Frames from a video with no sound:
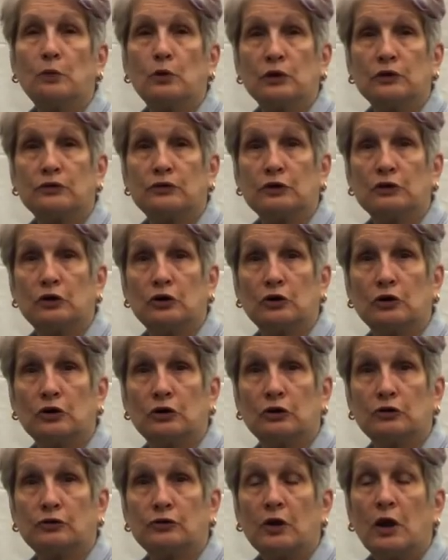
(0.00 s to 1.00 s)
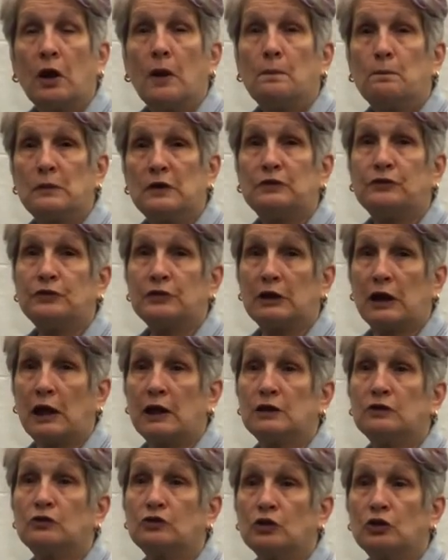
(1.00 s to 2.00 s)
boys and girls, Miss
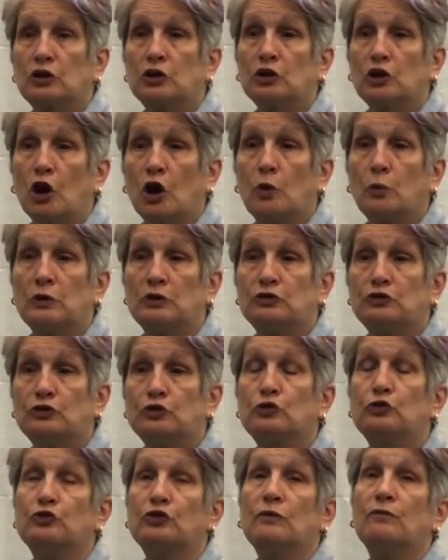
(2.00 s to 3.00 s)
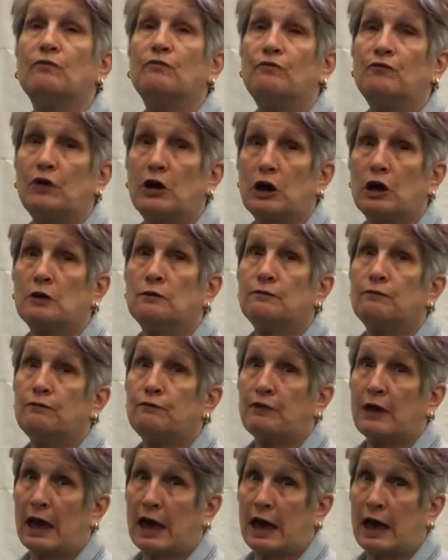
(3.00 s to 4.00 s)
Elaine's going to go into some fun
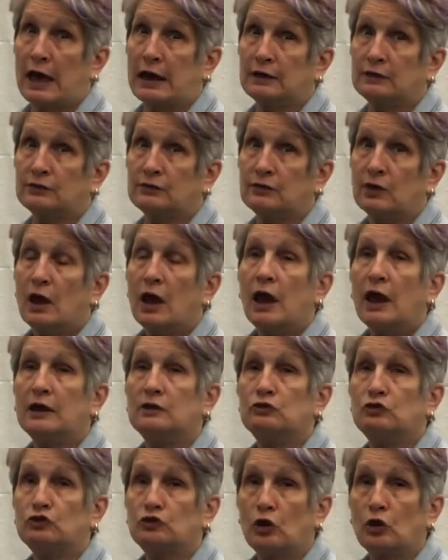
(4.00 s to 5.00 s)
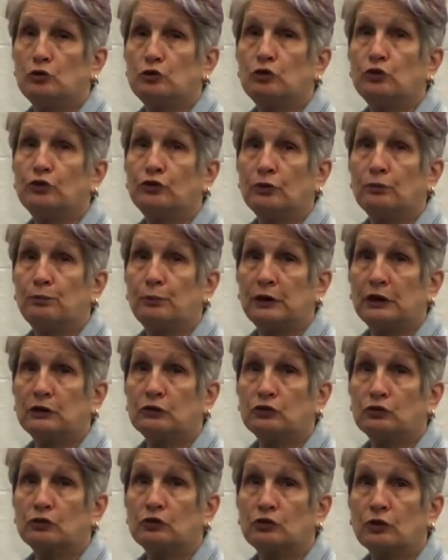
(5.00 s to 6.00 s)
facts and show you some
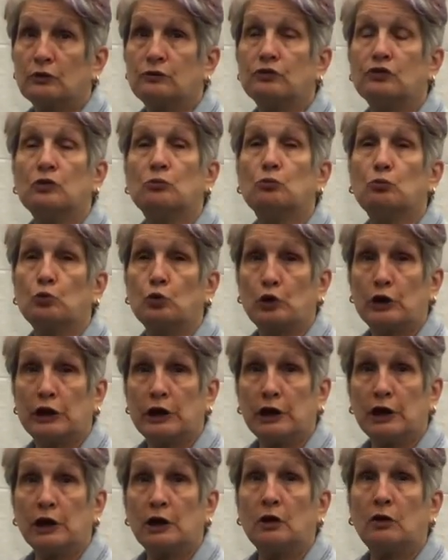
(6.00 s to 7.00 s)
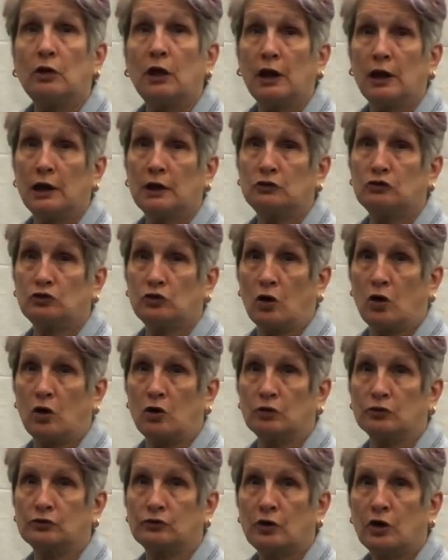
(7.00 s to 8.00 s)
pictures of some real
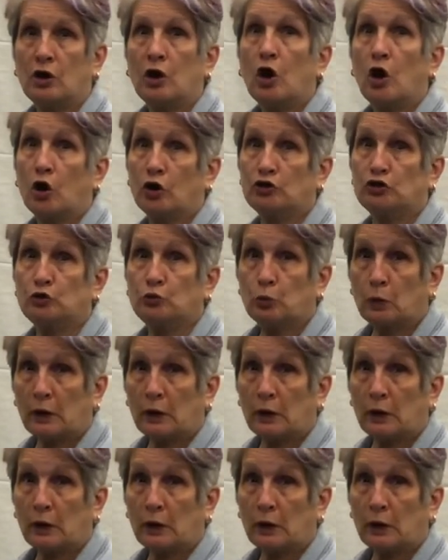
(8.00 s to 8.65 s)
hedgehogs. Are you